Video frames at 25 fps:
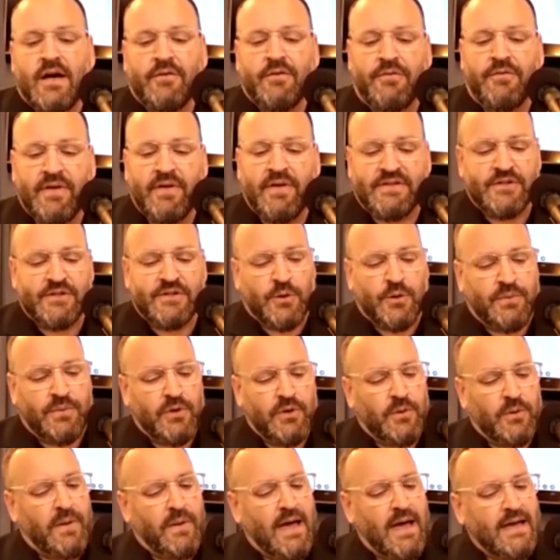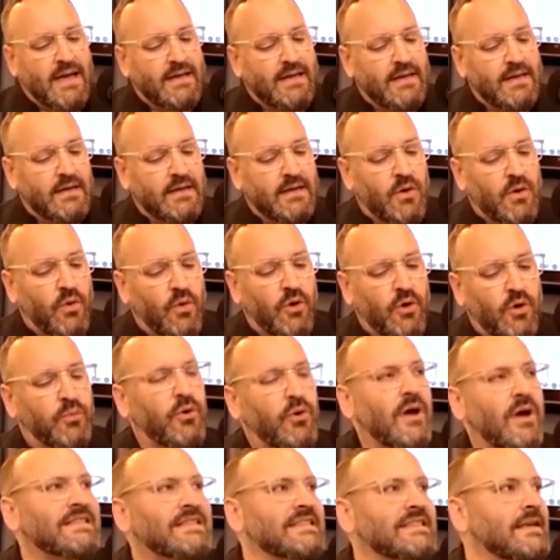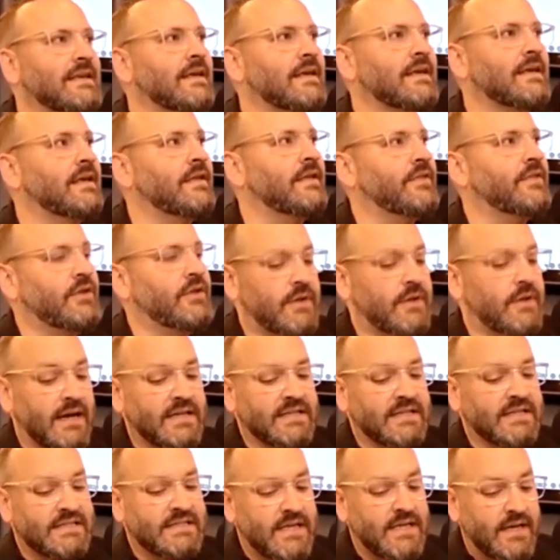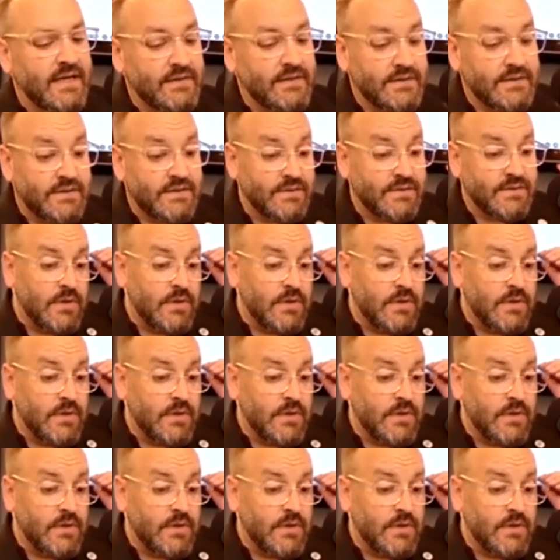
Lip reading: of fentanyl pill packing or pressing in the United States.